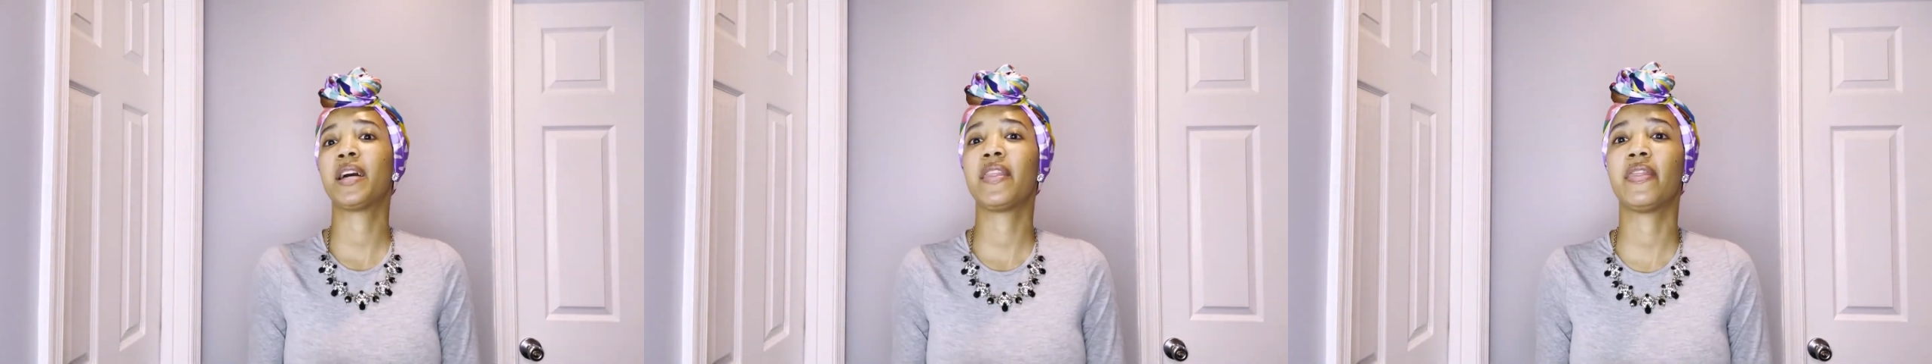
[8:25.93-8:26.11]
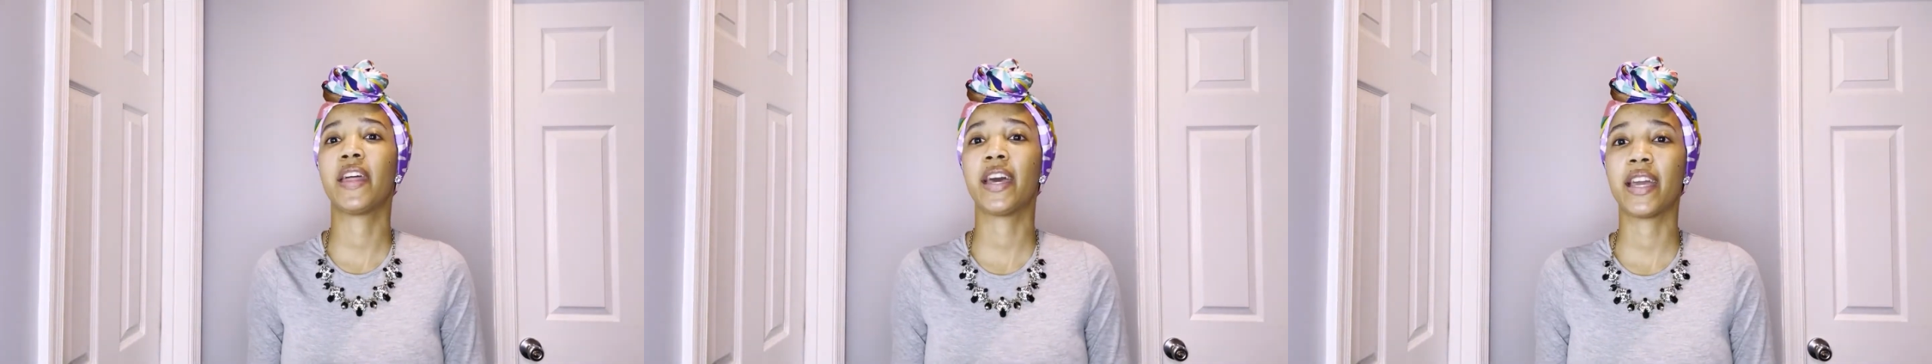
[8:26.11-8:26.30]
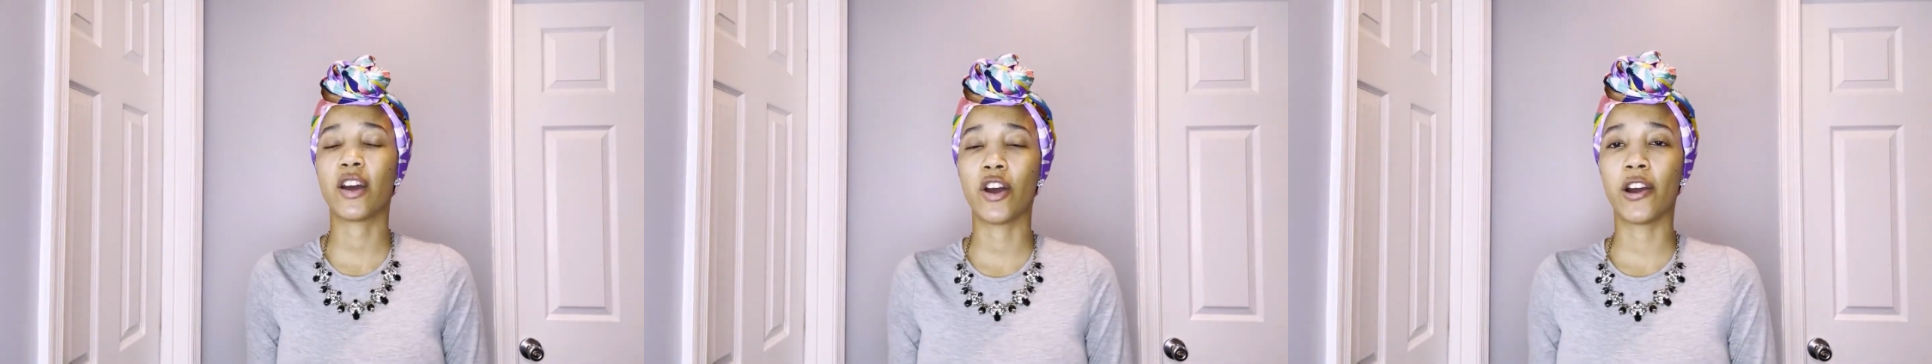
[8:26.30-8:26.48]

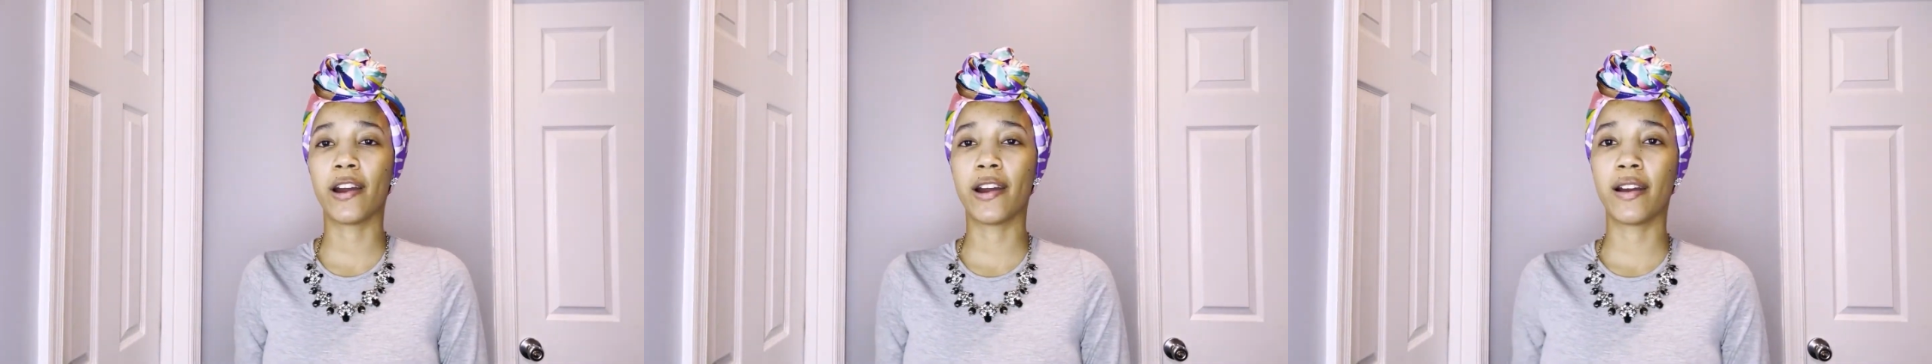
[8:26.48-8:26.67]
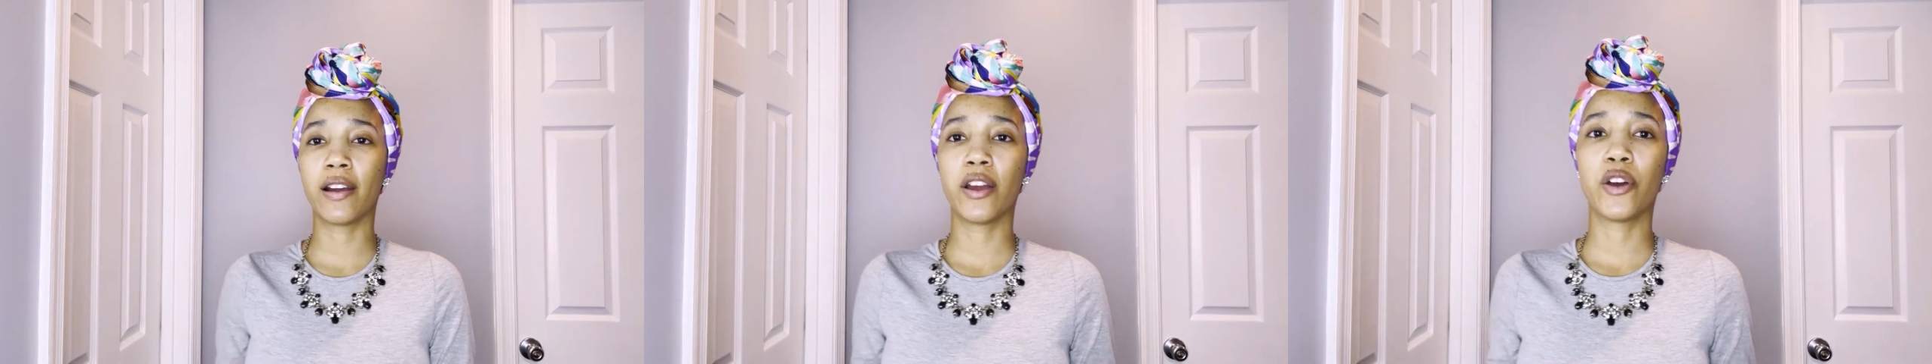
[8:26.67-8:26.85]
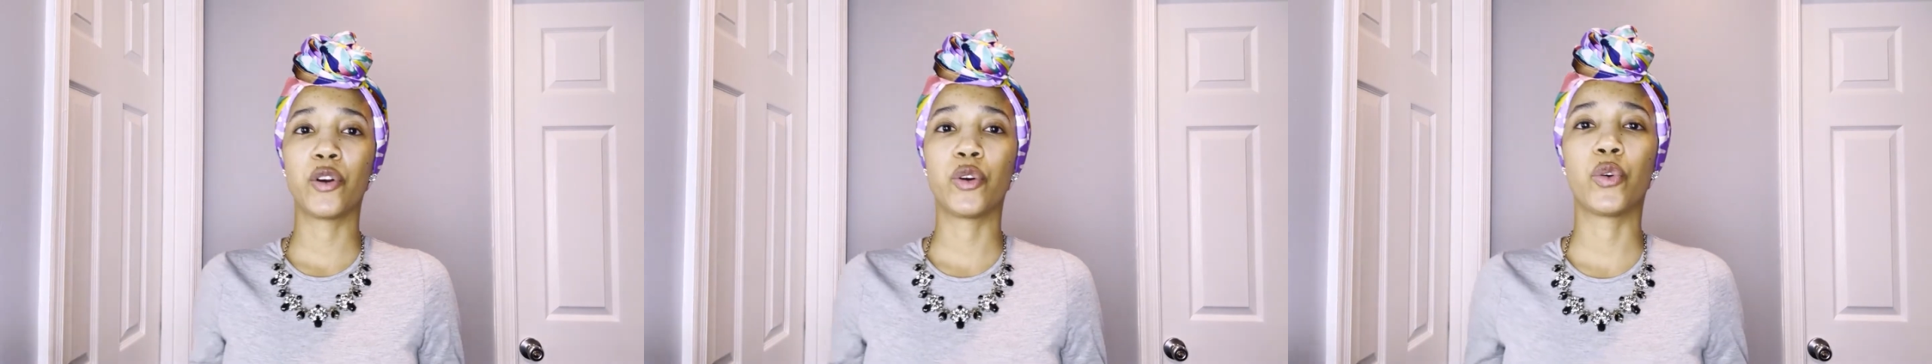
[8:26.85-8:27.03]
They are
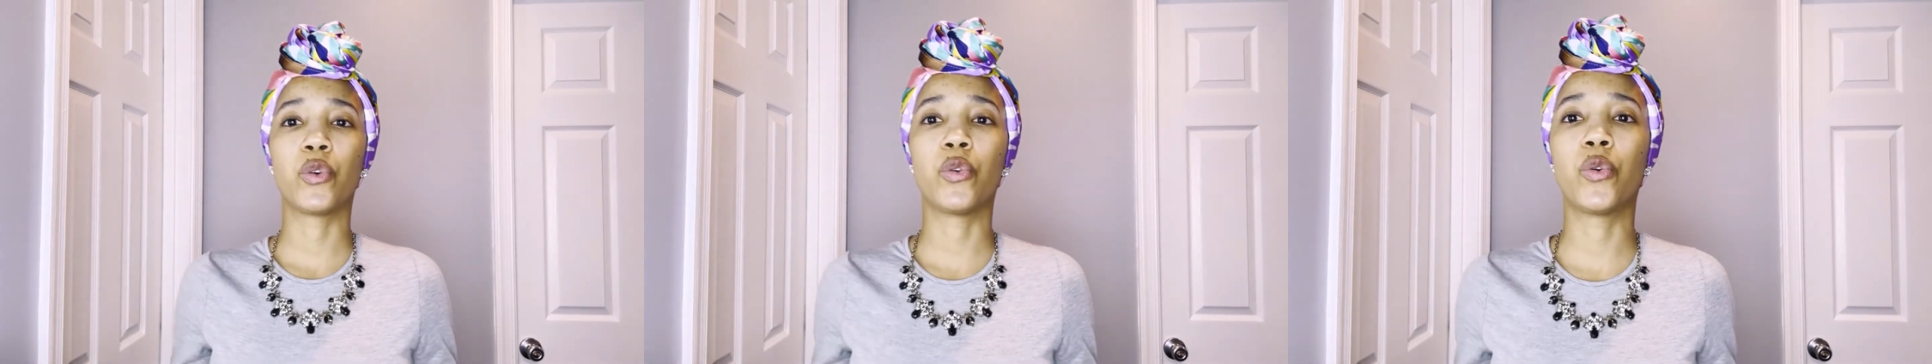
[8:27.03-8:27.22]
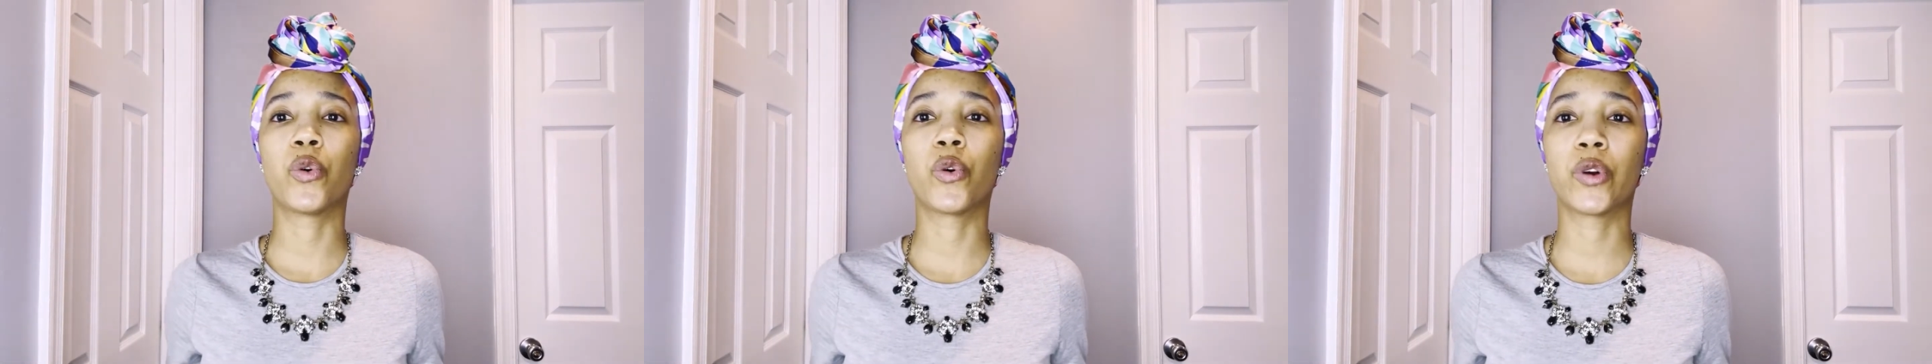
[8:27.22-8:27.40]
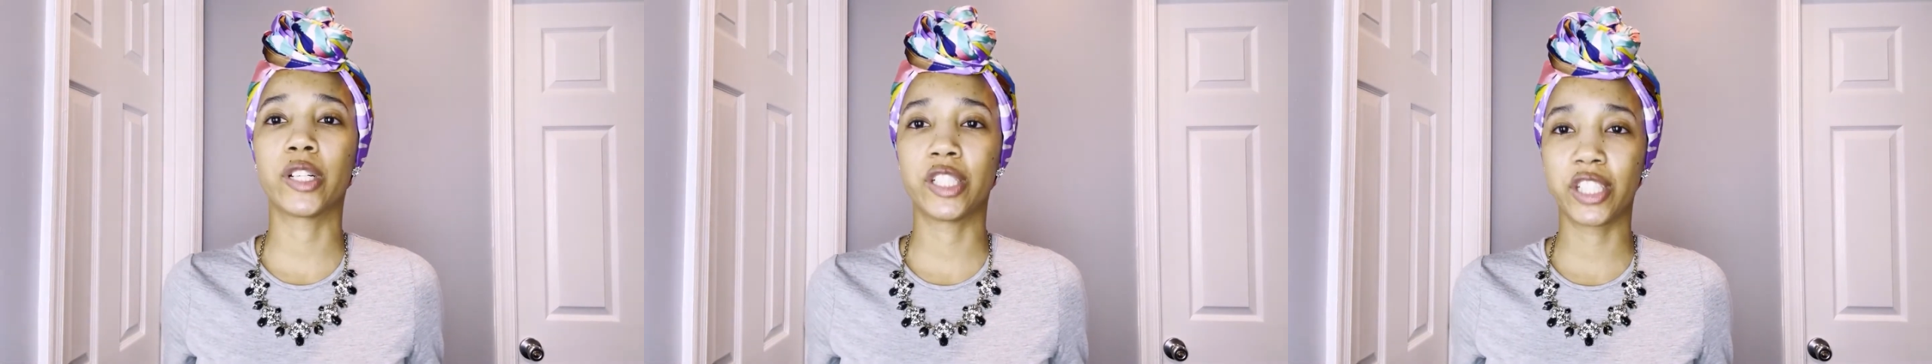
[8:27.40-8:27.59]

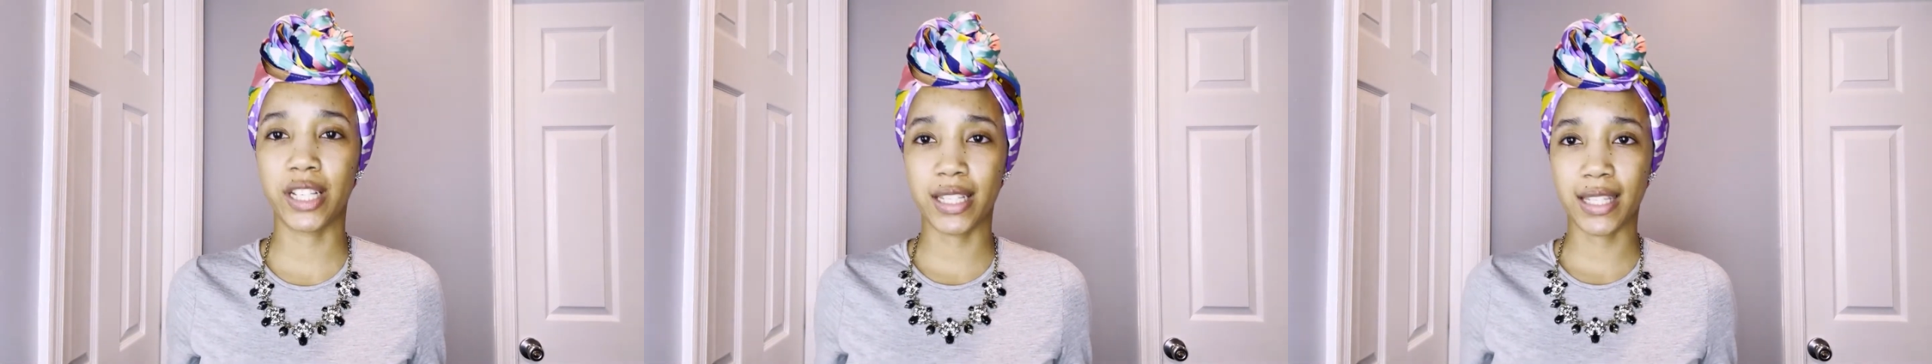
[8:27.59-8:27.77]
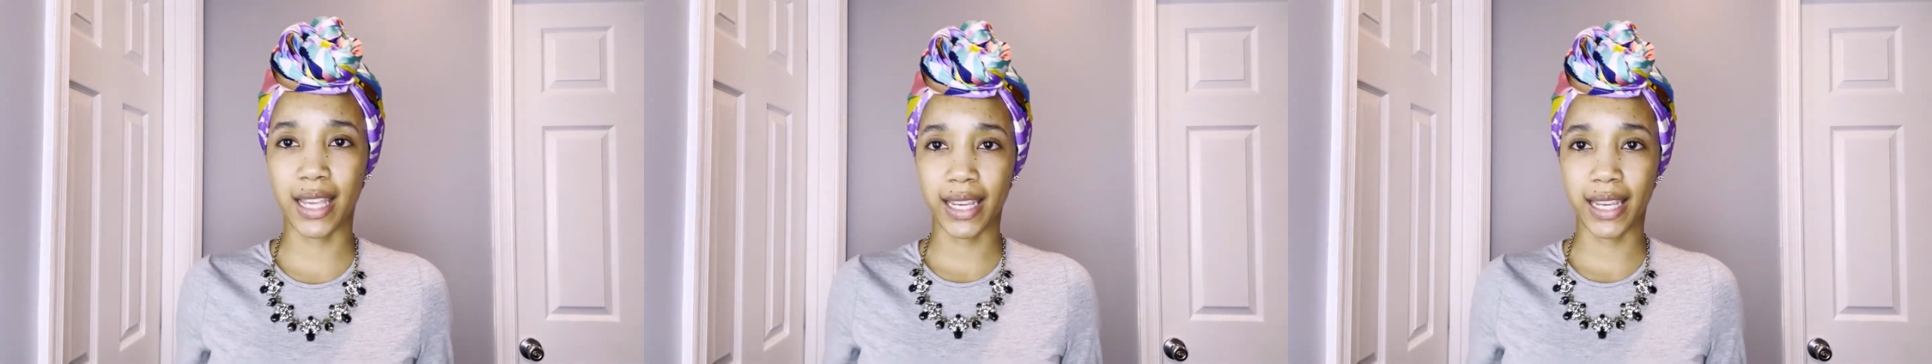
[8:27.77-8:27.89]
gorgeous.